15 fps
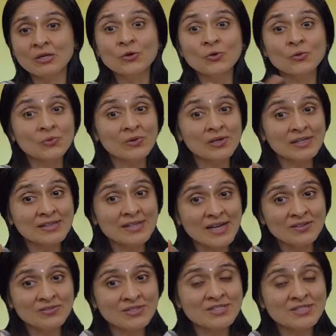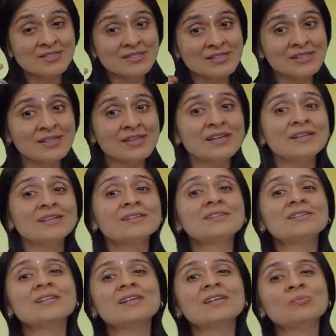Only that which is
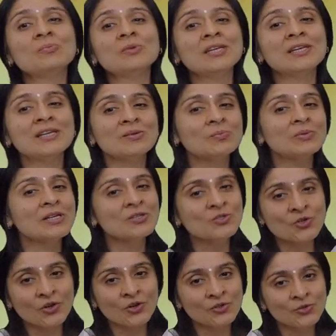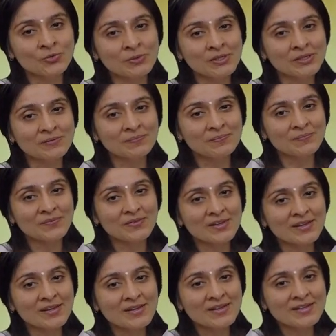greater than me can bring joy to me.
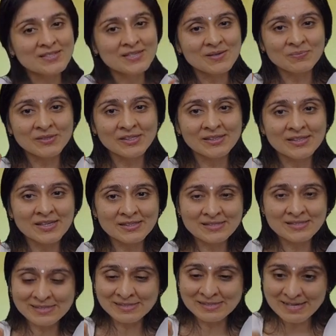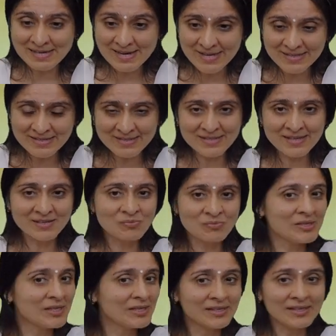Something that is less than
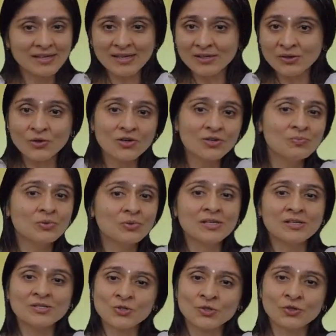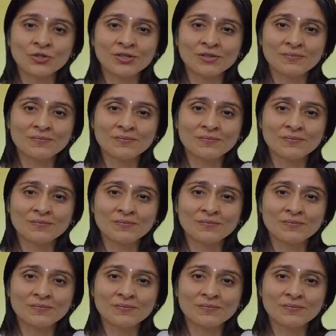me cannot bring joy.